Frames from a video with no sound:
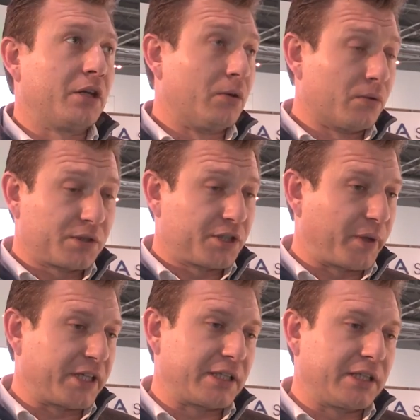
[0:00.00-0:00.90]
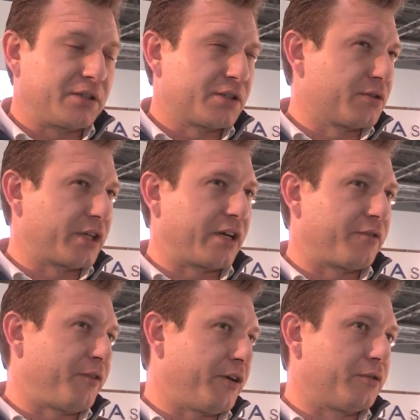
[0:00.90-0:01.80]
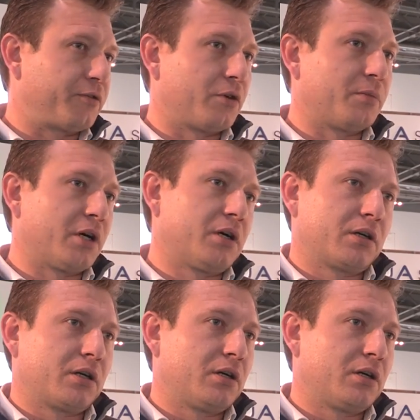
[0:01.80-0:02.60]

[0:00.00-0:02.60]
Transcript: The launch is basically just to get a feel from our,